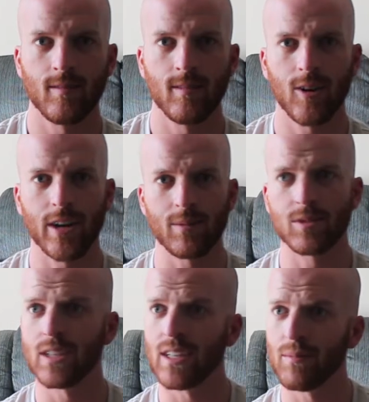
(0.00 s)
Alright, I'm
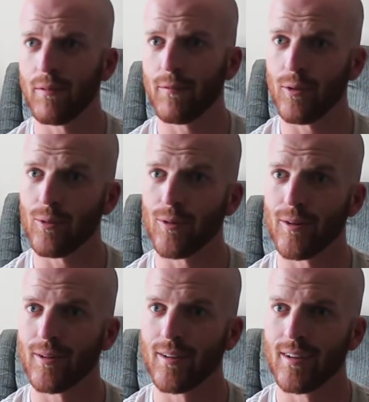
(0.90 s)
sitting in my
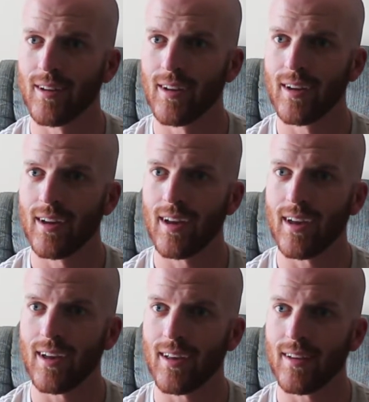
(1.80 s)
floor
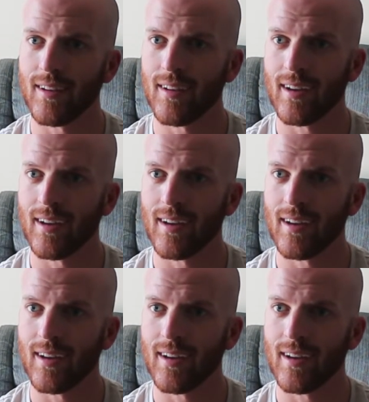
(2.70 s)
and